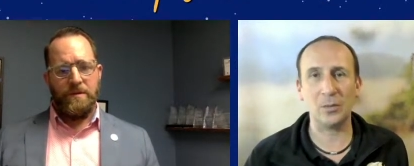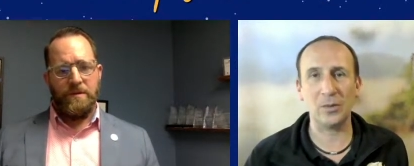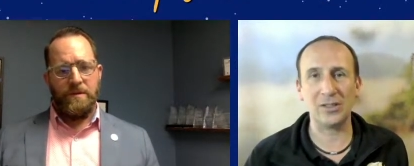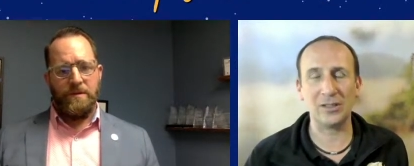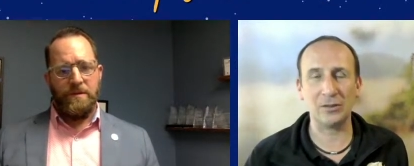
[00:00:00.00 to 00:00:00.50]

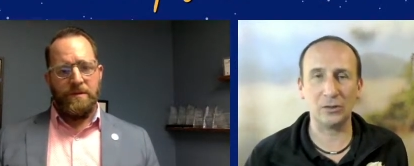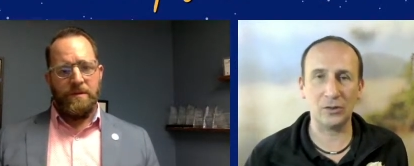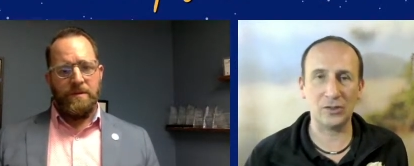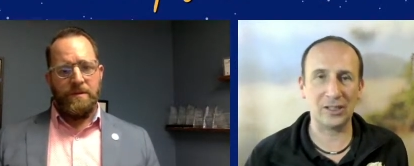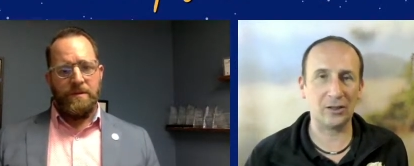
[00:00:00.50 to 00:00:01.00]
Speaker 1: we're still
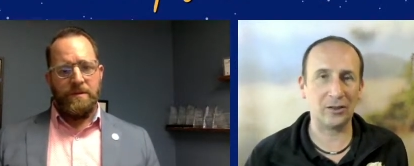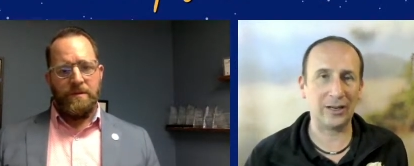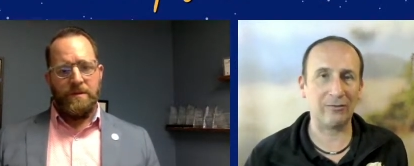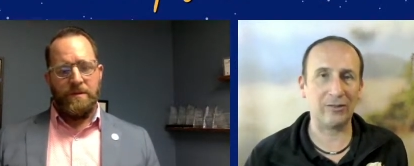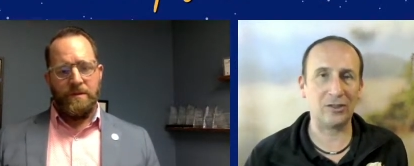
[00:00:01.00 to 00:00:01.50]
losing on
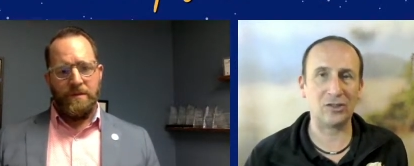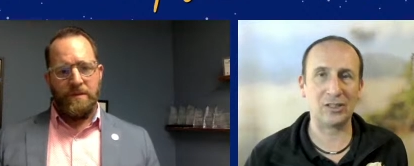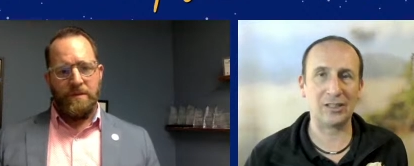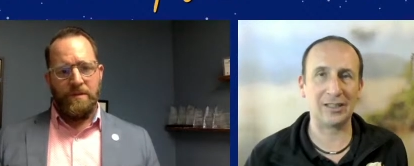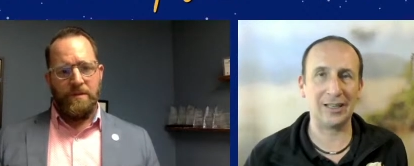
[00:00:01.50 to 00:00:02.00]
average
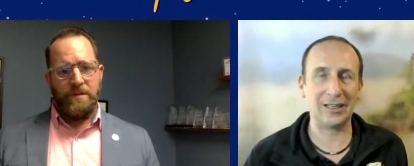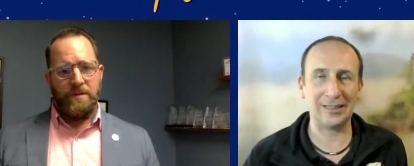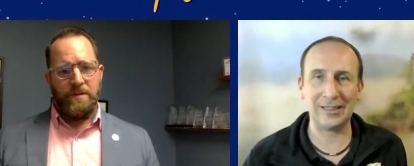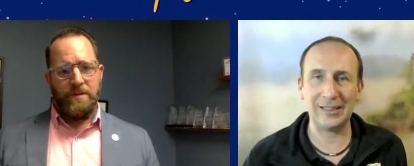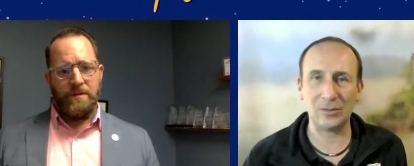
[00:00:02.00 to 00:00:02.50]
at, at
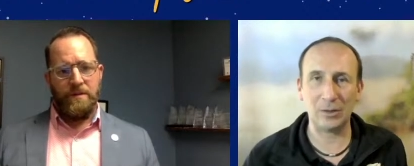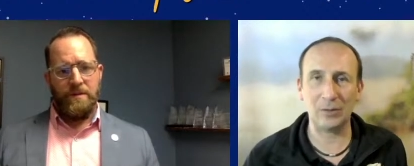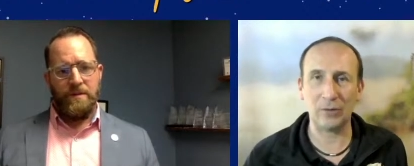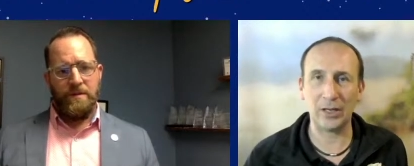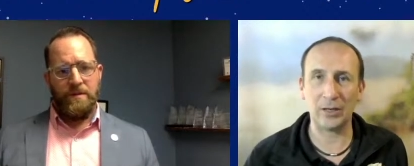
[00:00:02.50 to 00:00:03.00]
least
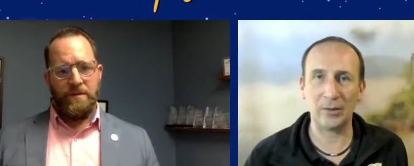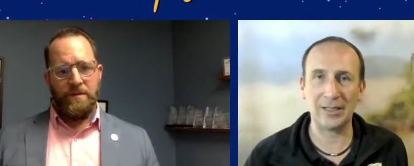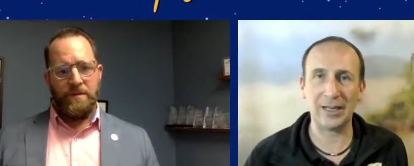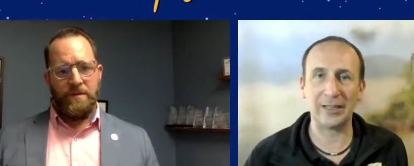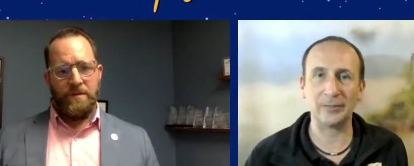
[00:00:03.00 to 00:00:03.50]
one rhino a
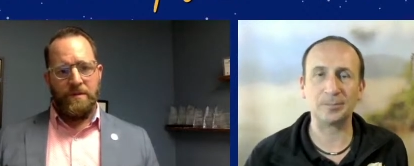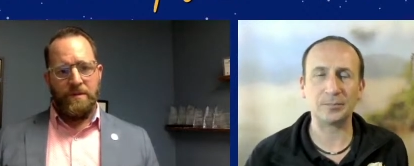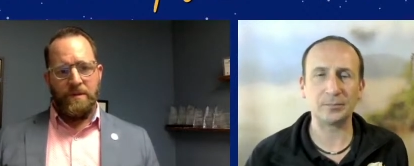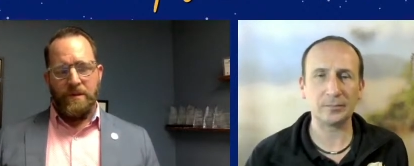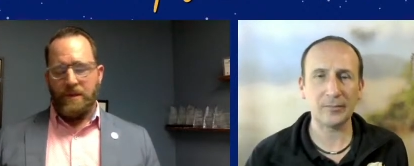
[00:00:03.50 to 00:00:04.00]
day,
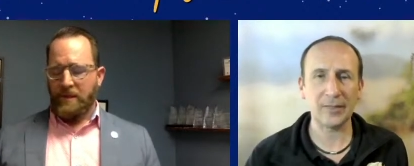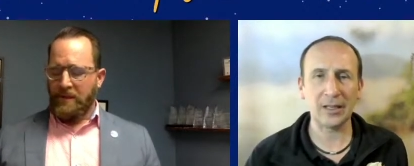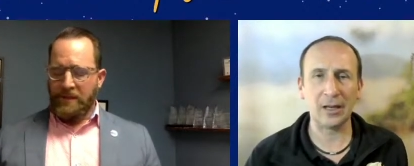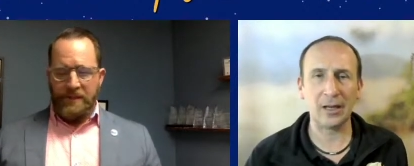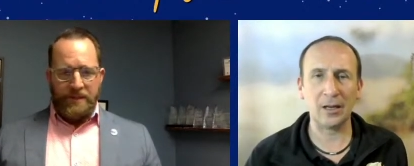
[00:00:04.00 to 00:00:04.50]

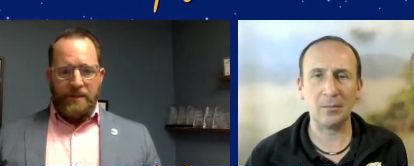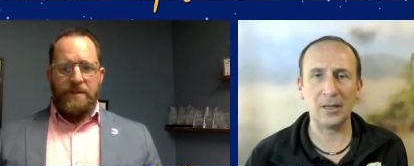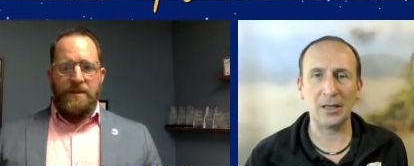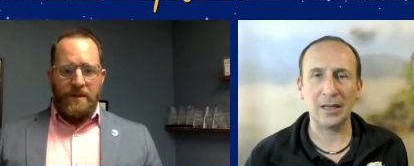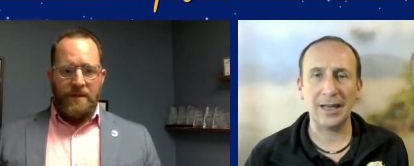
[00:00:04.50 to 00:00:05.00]
um,
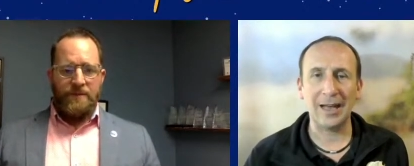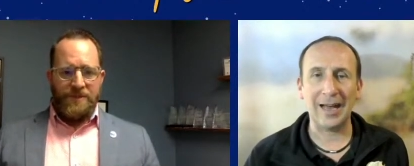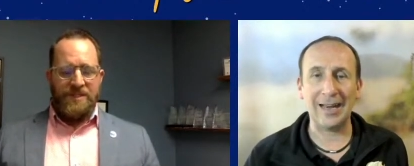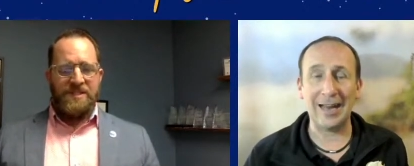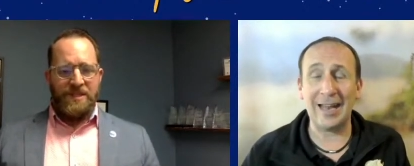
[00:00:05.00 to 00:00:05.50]

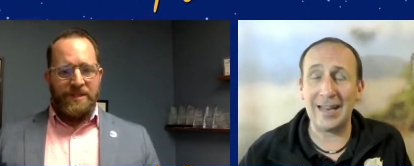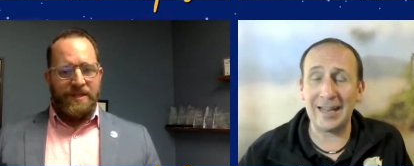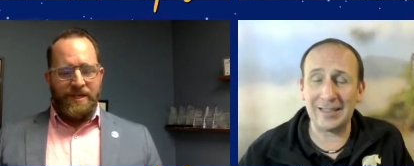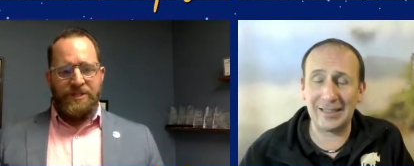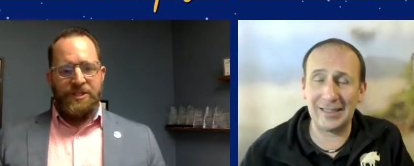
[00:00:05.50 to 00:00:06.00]
and, which is and
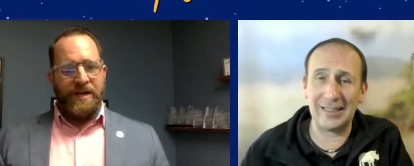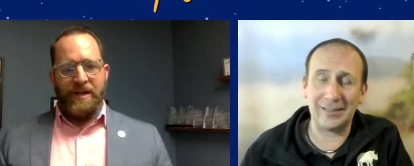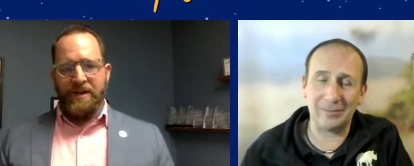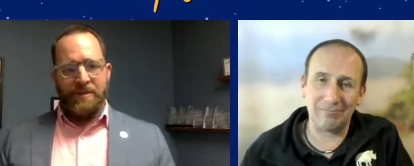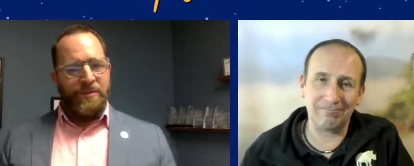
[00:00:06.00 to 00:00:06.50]
still a,
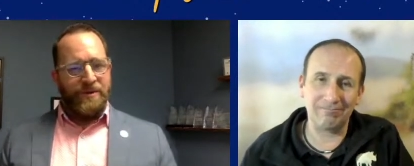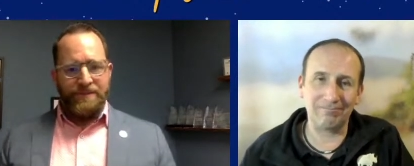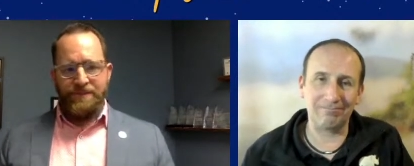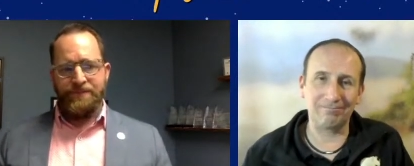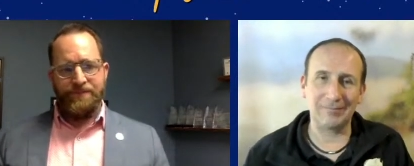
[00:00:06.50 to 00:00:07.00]
Speaker 2: shocking
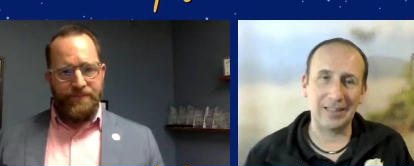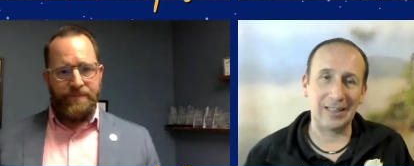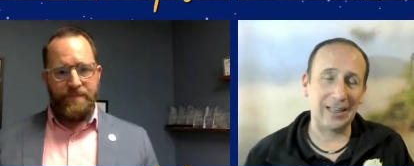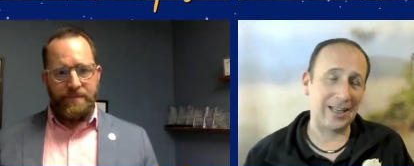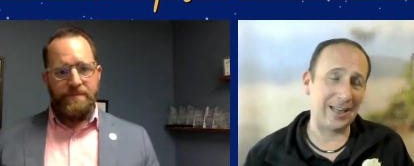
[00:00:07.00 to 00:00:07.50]
number.
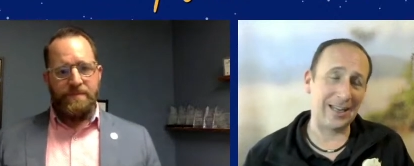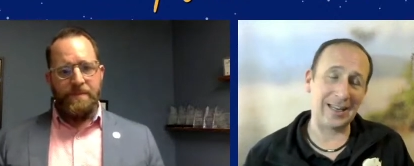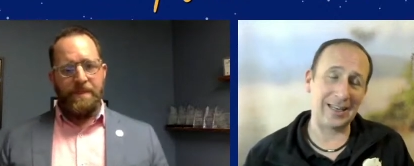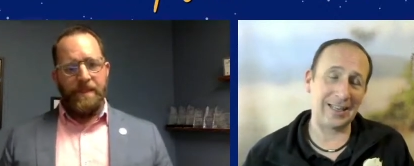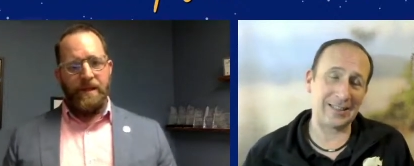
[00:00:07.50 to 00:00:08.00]
Speaker 1: It,
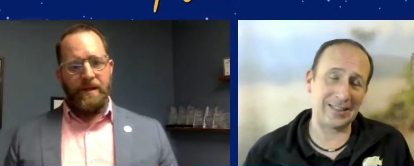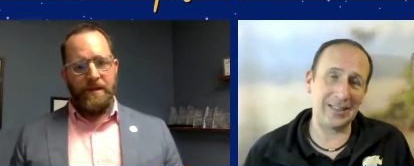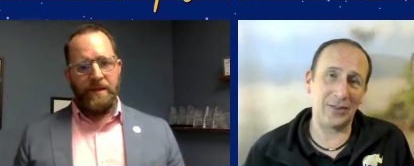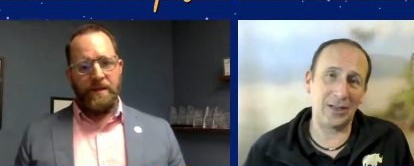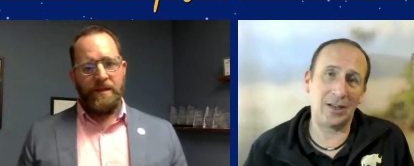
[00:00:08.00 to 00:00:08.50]
it, that's
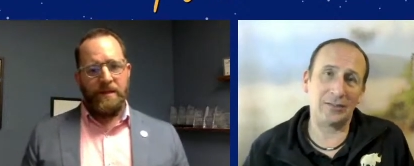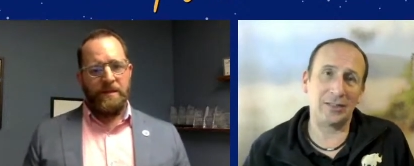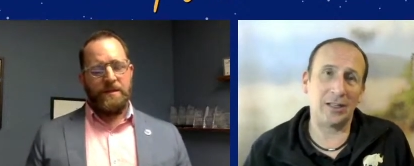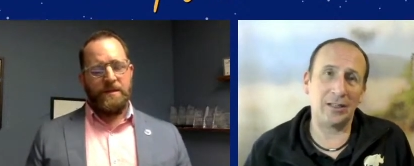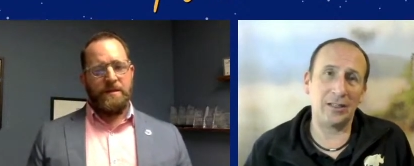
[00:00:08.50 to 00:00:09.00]
even
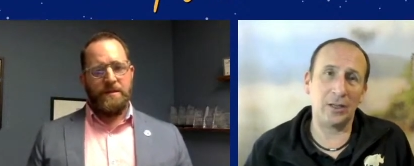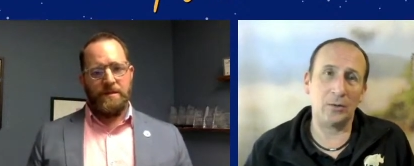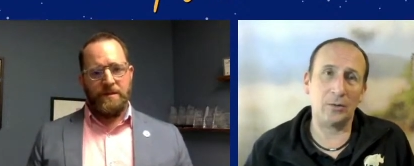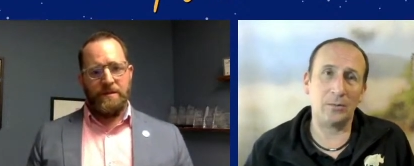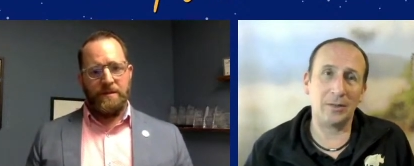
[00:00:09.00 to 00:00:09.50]
after you
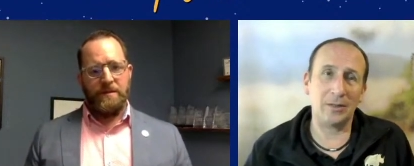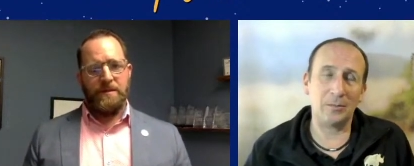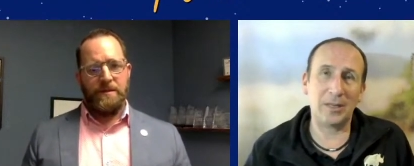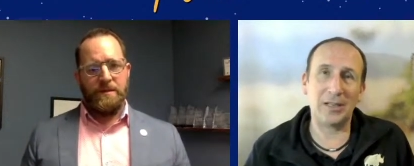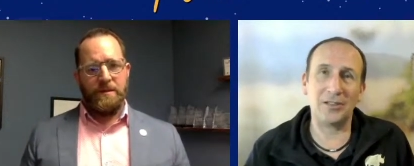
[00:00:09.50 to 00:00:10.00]
know
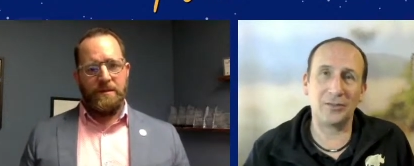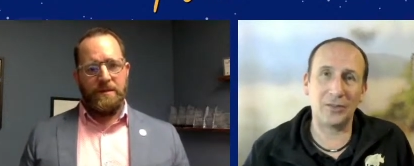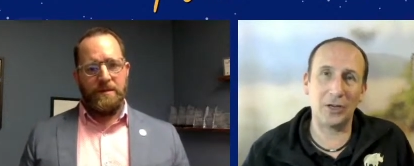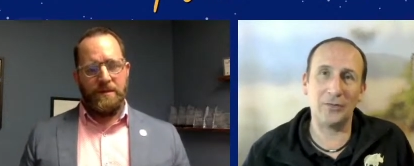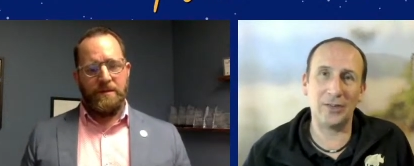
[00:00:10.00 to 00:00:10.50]
because of
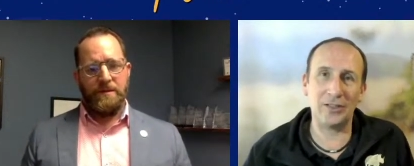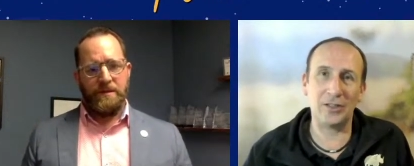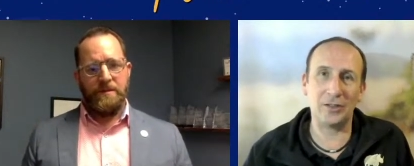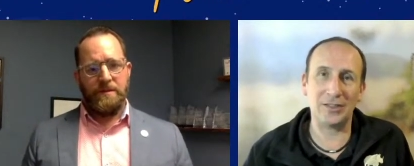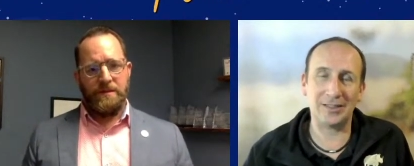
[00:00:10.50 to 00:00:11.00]
COVID, you
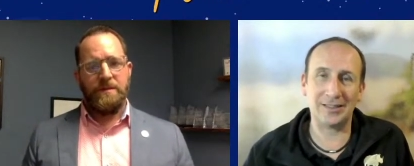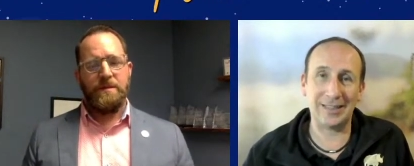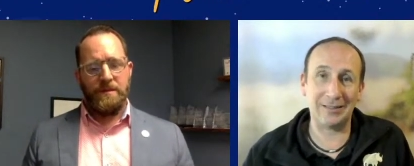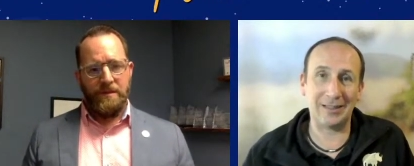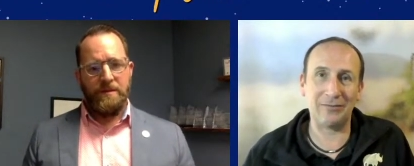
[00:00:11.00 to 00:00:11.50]
know,
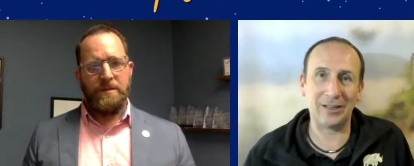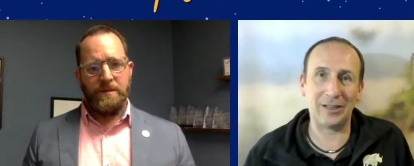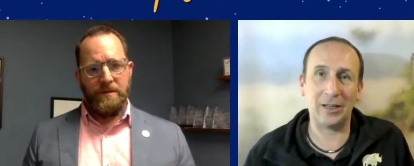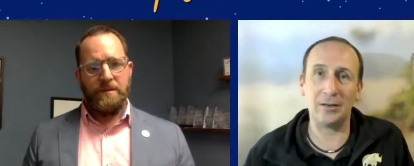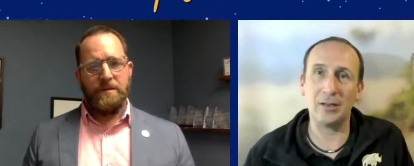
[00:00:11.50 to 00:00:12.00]
South Africa, and